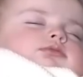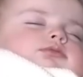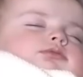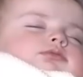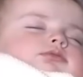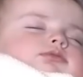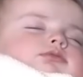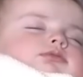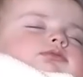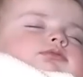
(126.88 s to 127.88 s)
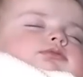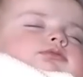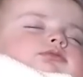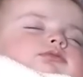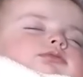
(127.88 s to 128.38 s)

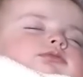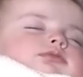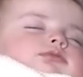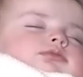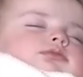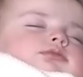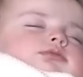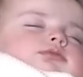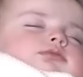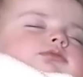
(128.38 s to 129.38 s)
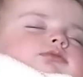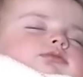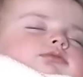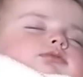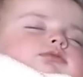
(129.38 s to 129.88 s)

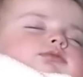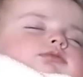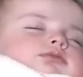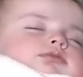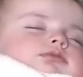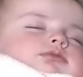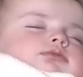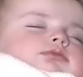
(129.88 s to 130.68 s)
(not speaking)